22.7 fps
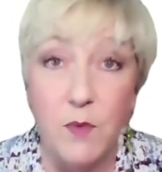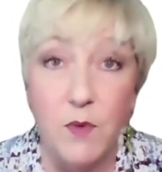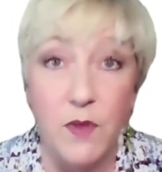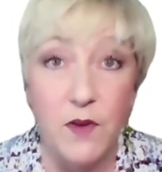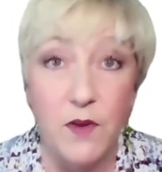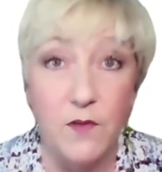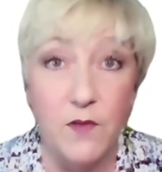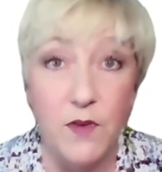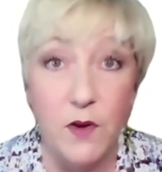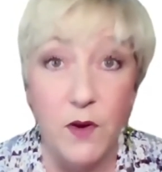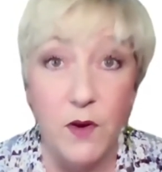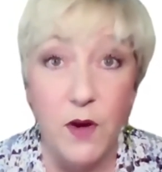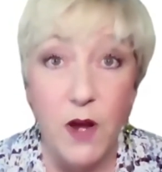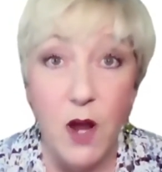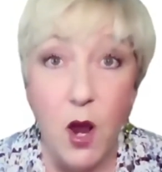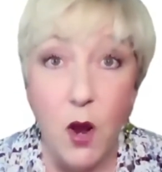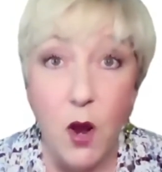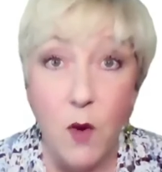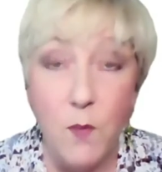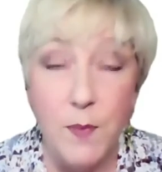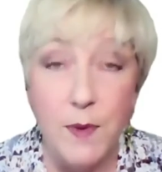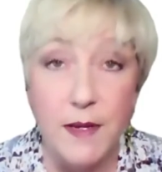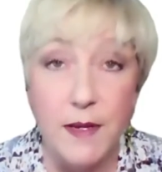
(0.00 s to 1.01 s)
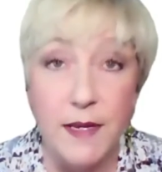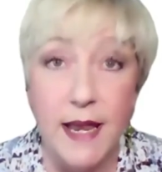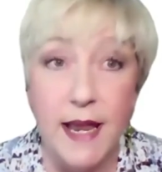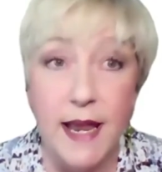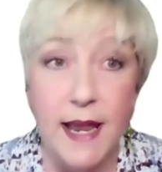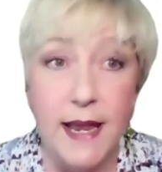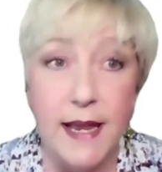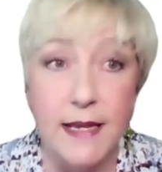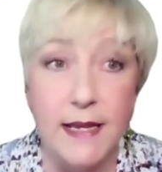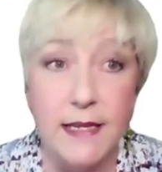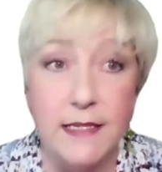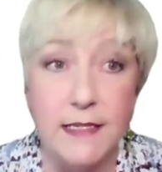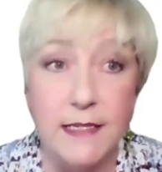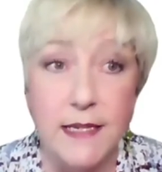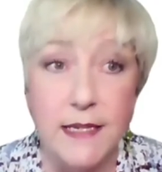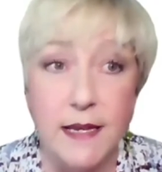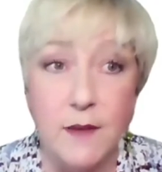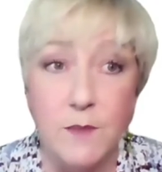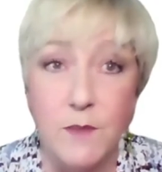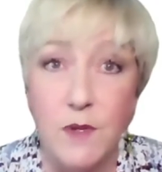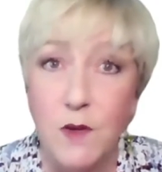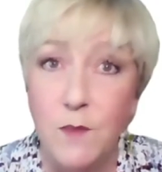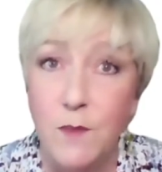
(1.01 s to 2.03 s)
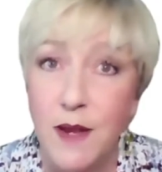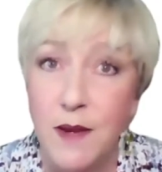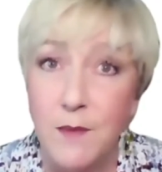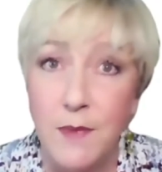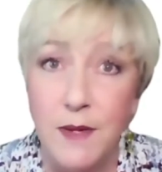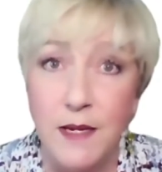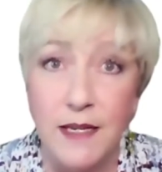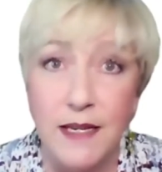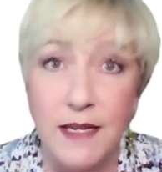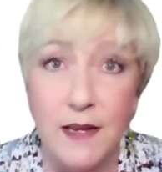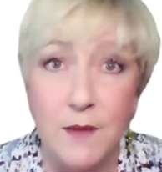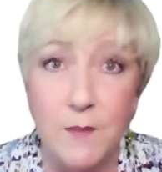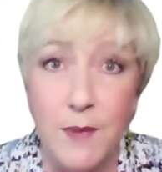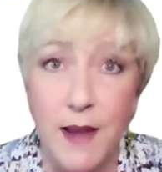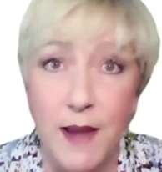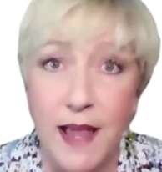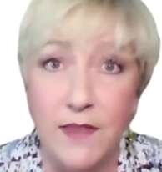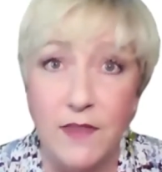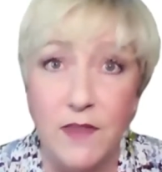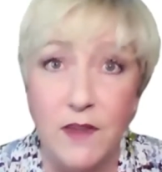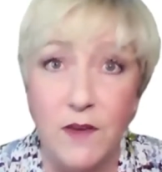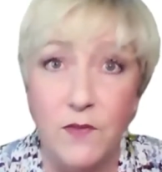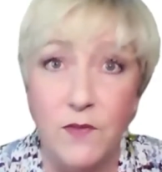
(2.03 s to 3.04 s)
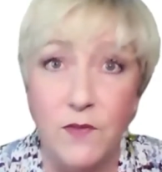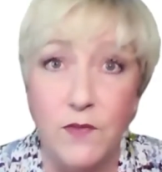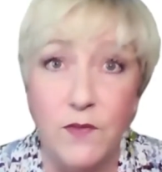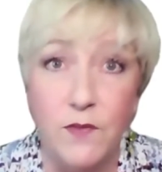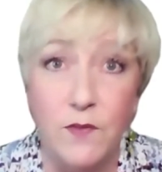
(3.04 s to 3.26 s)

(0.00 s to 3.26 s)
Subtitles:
They're very open, and you may be an empath if